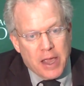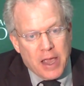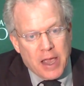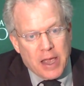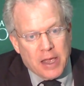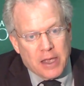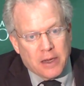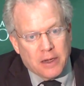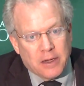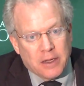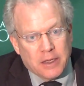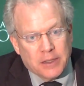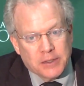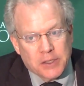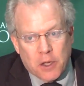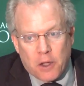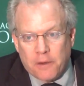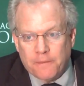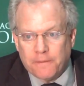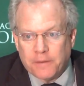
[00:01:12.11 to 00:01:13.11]
and
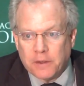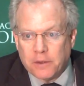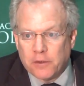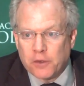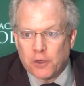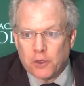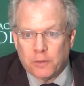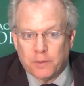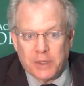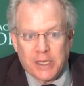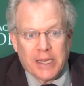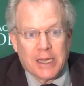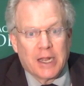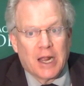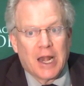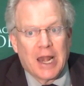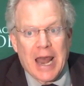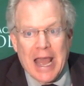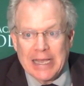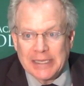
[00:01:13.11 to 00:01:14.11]
it's often termed a
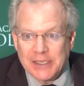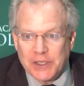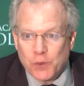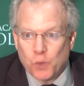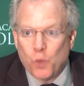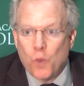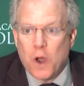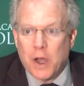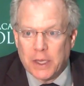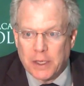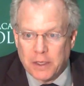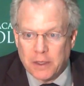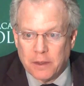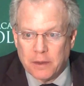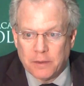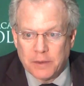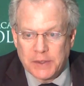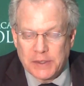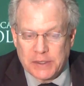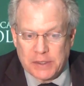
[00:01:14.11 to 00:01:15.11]
Class 1
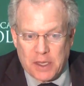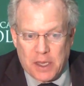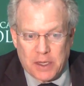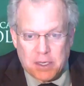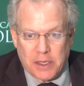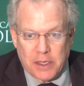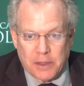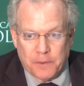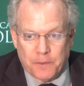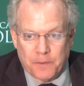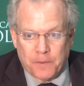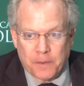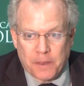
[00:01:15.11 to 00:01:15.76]
study.